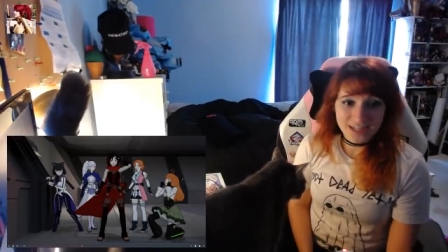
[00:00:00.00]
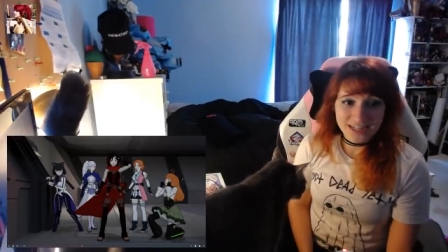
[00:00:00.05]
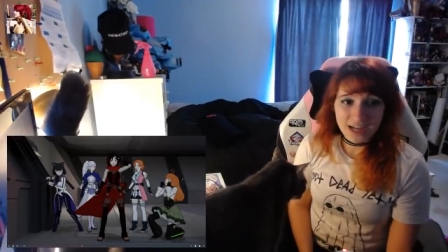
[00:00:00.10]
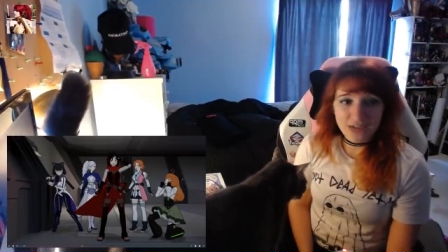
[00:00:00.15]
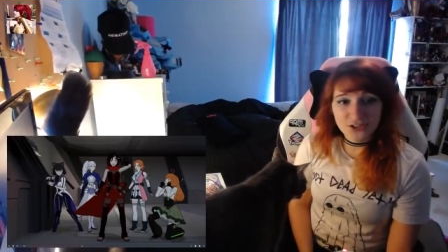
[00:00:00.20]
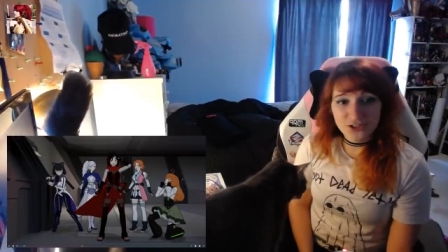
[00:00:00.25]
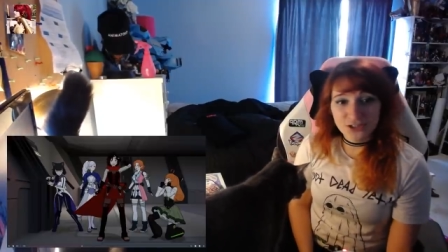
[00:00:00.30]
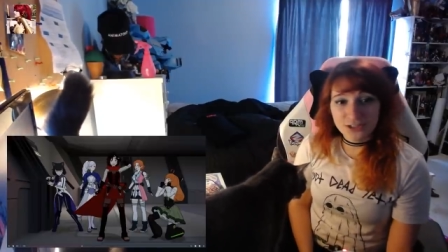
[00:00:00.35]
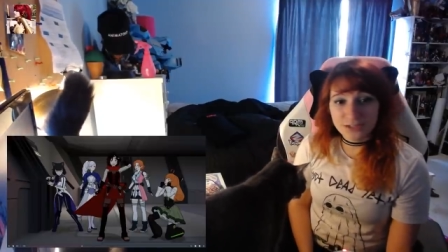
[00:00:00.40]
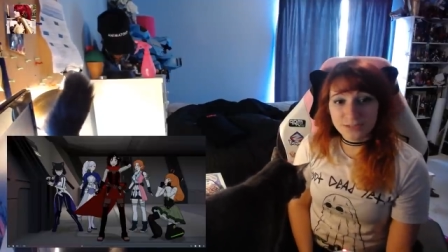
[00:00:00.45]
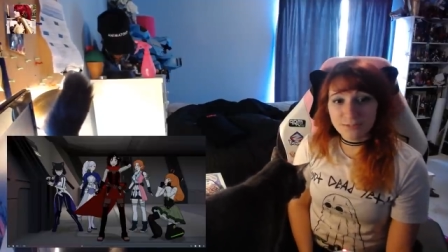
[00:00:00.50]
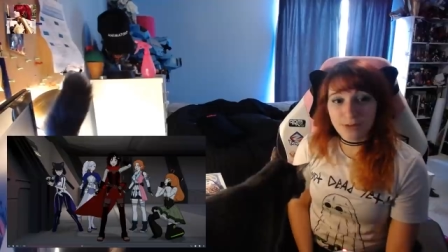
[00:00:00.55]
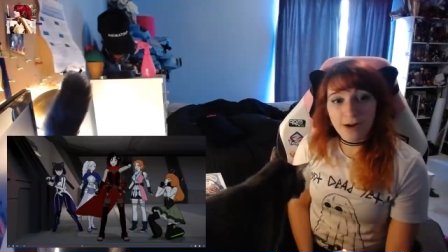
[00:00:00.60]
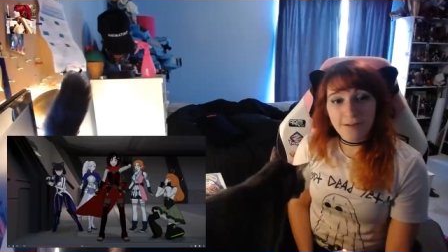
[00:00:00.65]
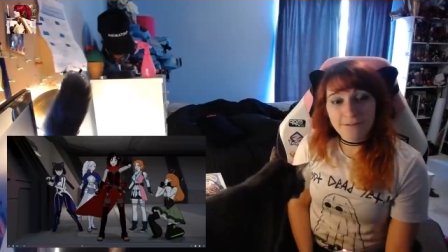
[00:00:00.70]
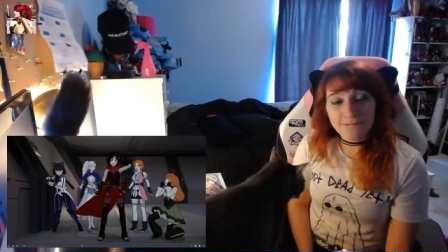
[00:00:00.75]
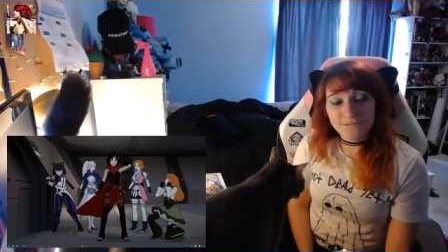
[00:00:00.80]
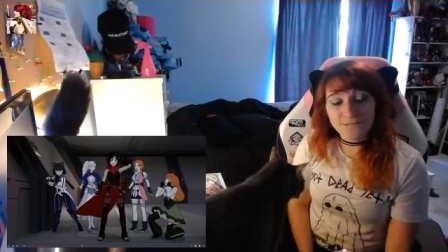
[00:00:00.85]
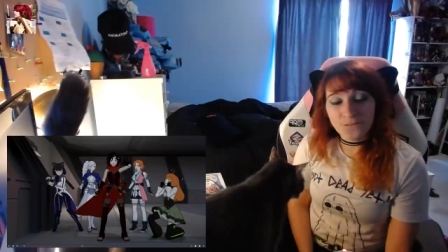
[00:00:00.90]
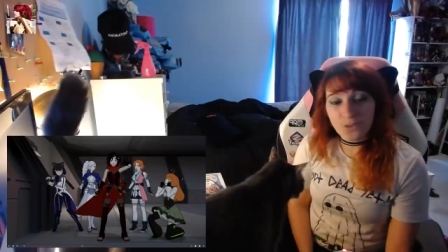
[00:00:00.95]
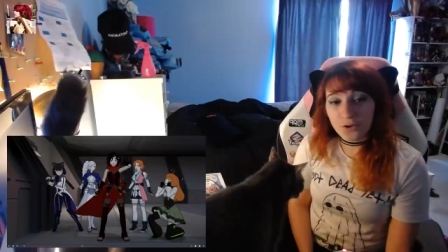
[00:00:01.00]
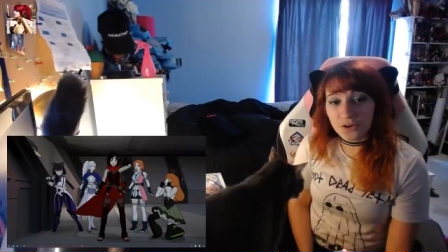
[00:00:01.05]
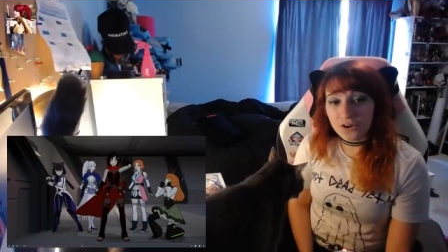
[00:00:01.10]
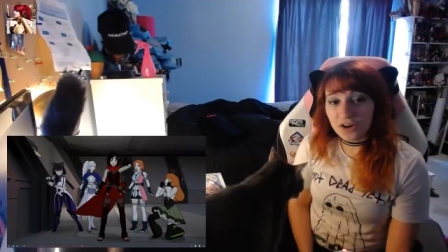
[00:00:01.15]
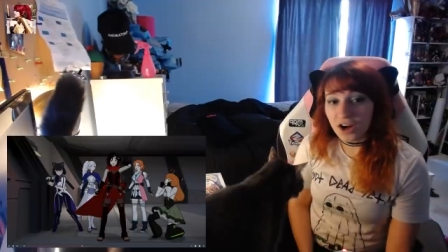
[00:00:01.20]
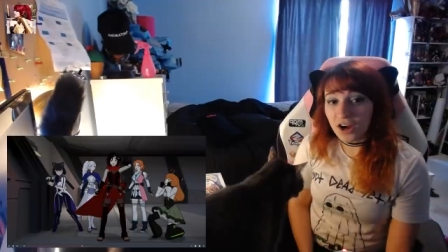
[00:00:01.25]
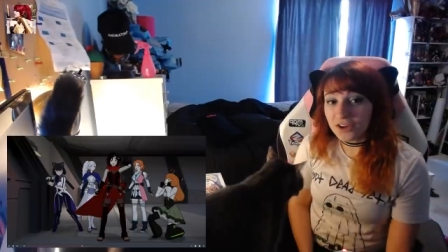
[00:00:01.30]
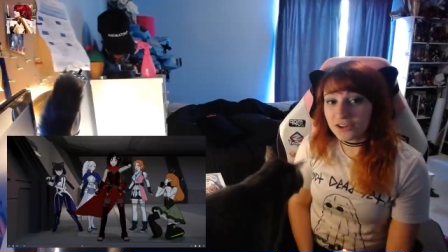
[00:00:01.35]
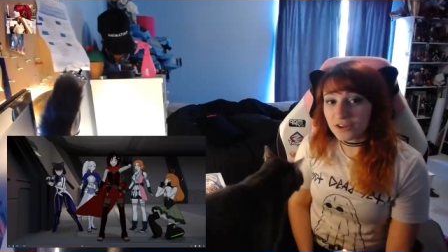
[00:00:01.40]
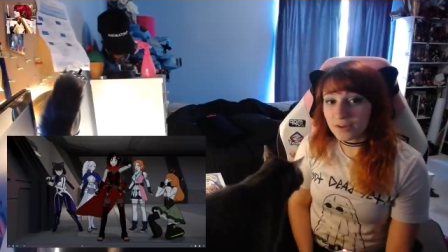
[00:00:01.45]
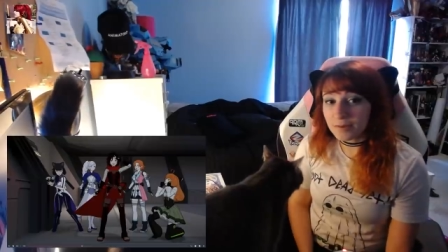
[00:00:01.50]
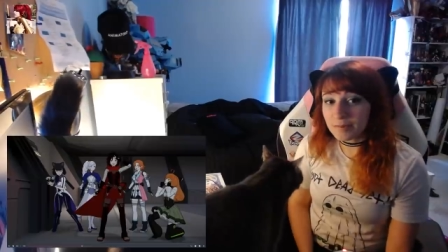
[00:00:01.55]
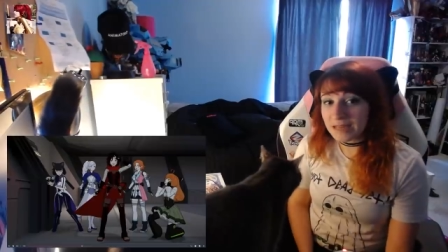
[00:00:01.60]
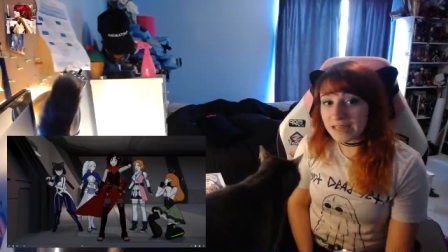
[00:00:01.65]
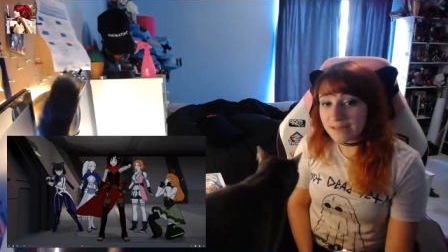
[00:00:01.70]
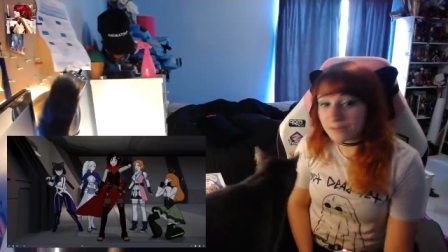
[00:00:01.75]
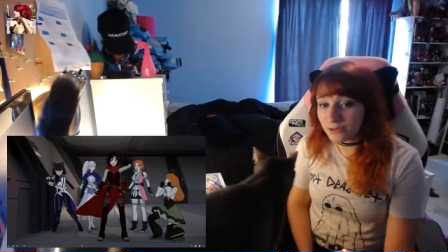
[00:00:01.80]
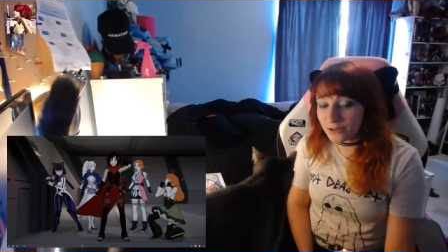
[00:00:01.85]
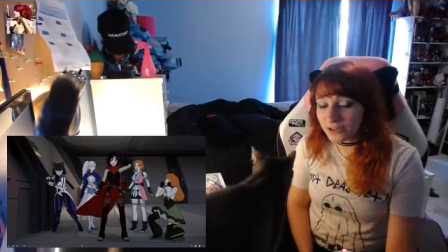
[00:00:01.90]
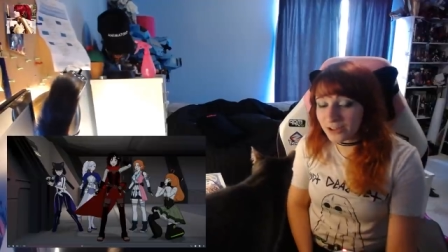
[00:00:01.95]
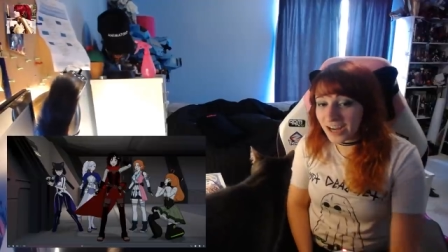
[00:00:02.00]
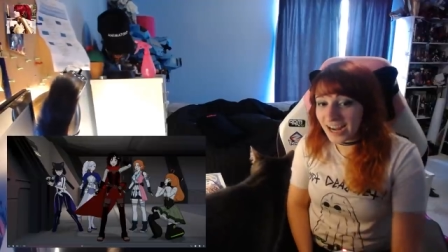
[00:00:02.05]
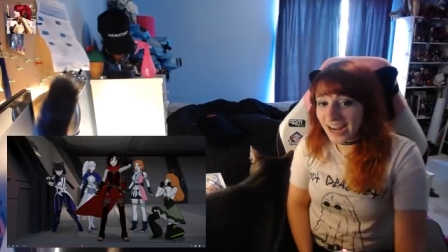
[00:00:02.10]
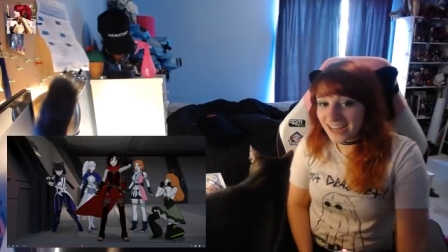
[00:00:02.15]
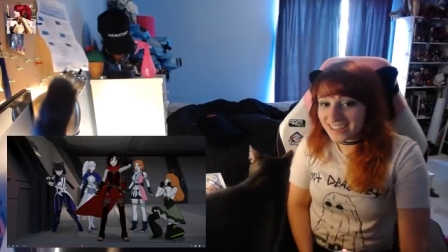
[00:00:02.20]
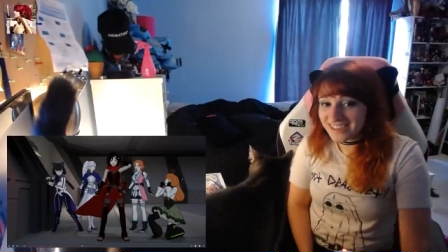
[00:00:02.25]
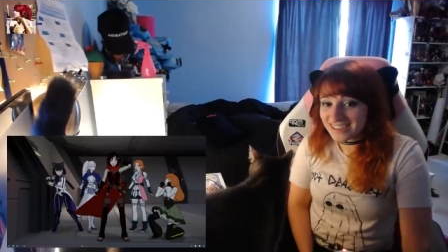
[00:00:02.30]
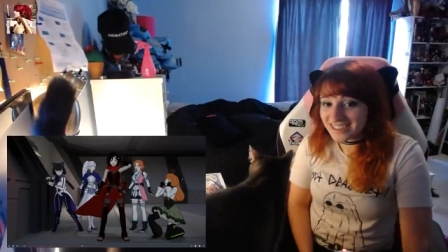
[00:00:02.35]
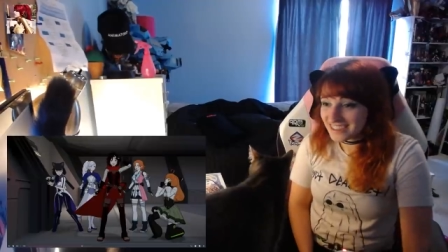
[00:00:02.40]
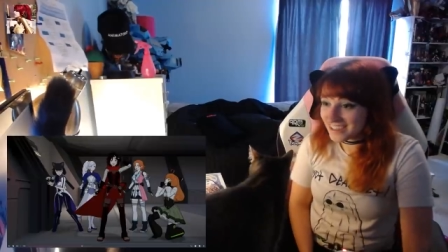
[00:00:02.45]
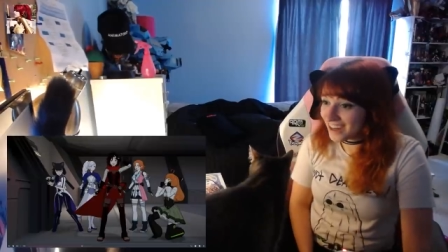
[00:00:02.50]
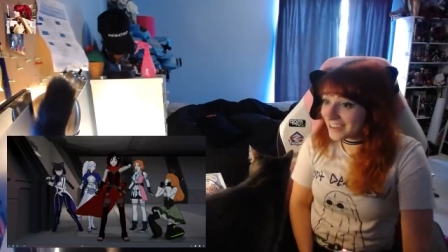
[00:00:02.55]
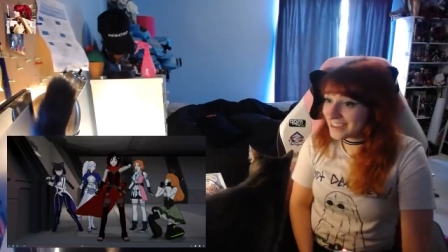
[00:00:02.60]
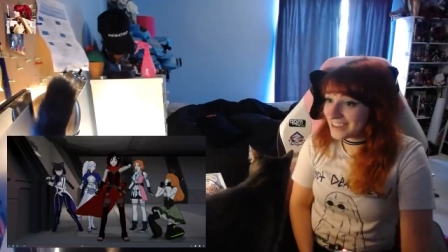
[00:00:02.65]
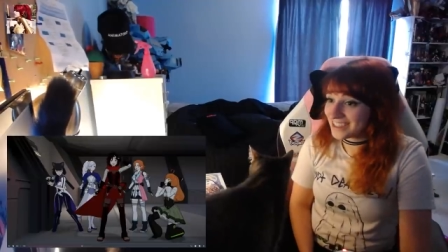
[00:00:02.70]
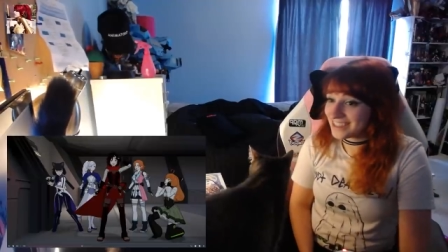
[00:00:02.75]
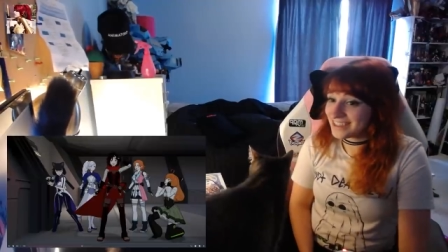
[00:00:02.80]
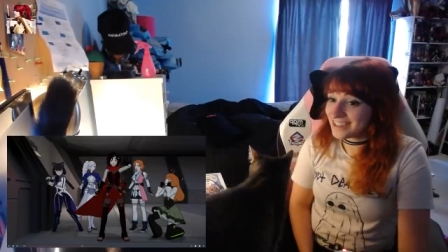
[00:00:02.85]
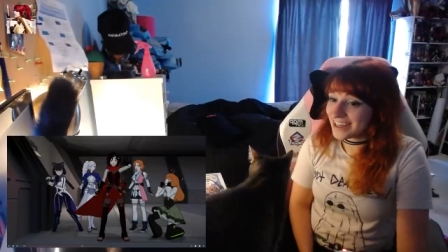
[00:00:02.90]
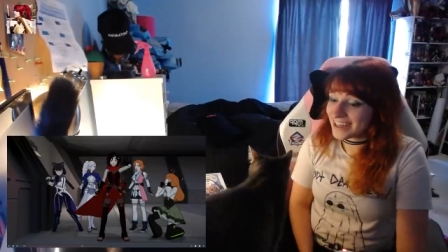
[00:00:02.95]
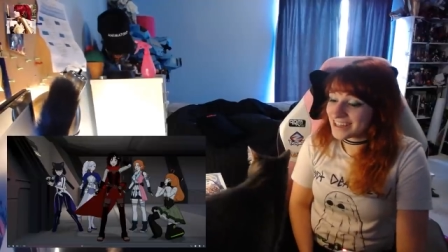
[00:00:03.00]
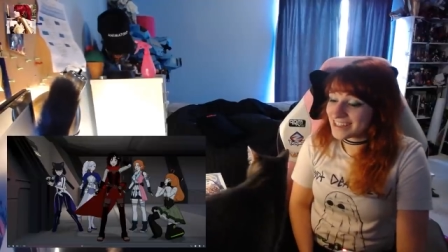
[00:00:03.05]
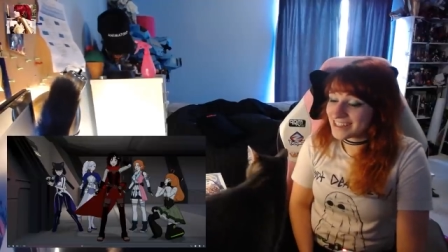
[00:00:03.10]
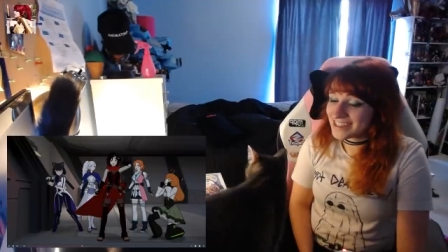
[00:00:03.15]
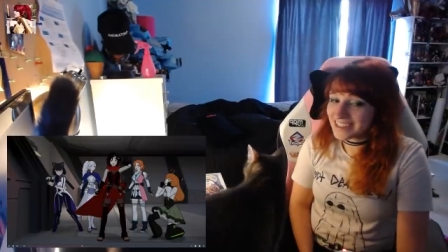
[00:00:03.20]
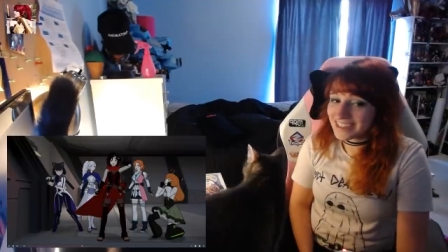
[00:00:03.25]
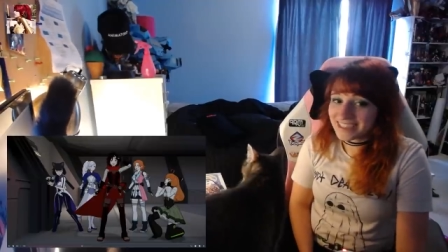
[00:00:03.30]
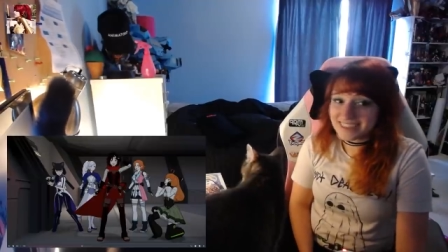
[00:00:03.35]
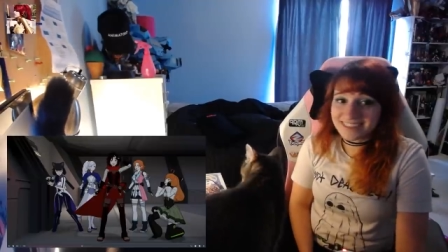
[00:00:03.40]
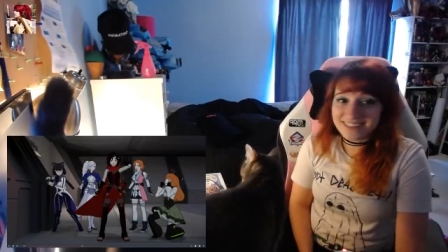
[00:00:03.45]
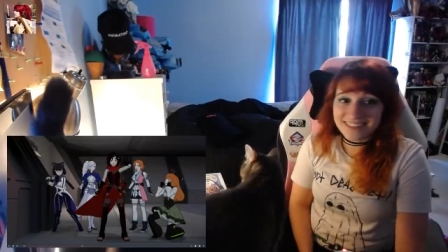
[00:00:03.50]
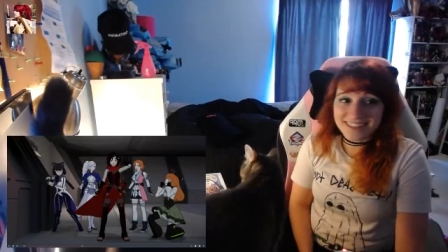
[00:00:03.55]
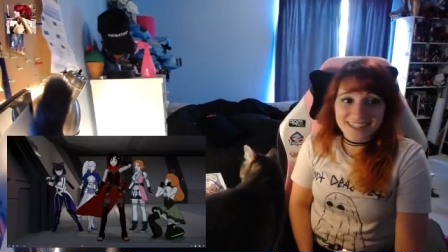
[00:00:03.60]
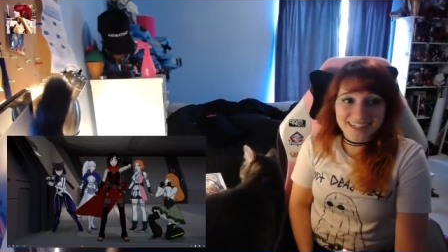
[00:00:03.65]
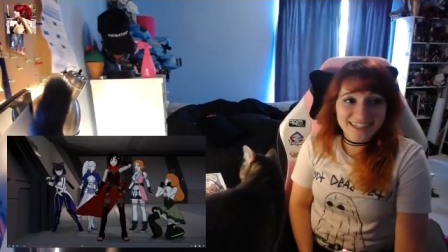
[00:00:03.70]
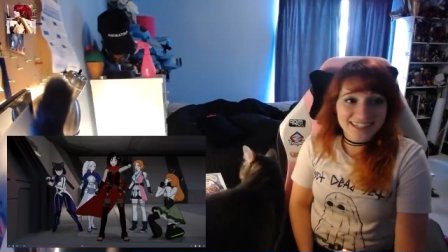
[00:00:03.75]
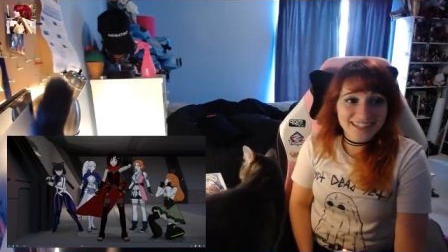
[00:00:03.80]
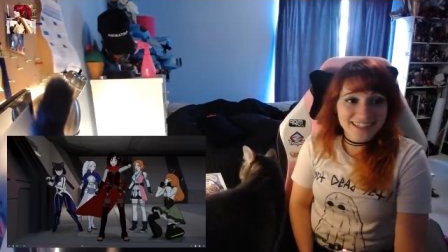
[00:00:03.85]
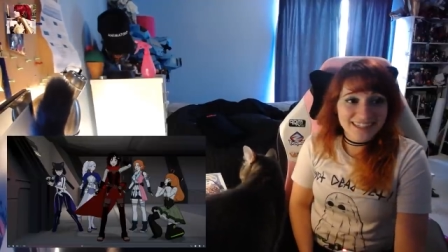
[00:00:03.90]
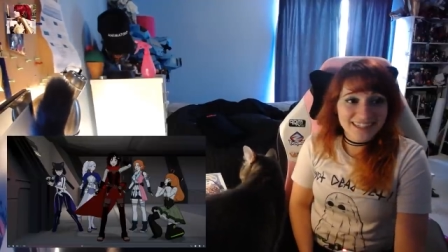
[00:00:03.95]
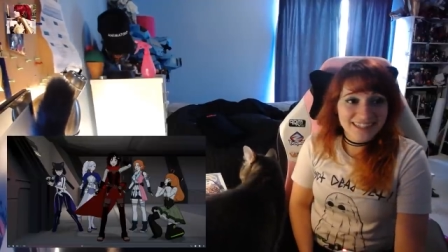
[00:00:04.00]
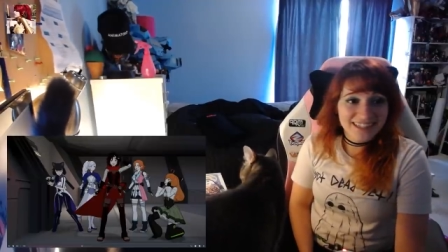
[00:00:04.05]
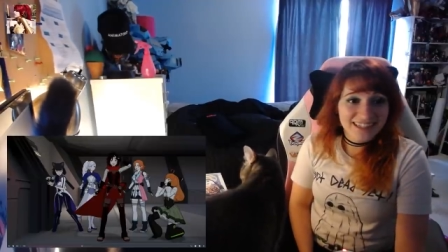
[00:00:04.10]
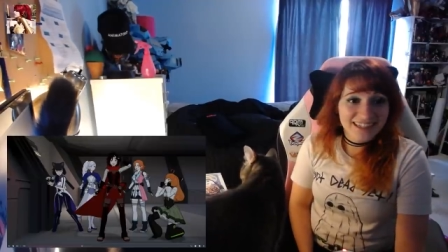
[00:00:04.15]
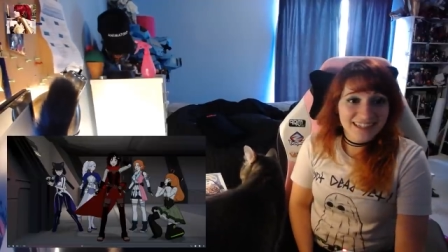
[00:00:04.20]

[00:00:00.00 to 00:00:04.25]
Now she just brought four other people and stuck the landing. Like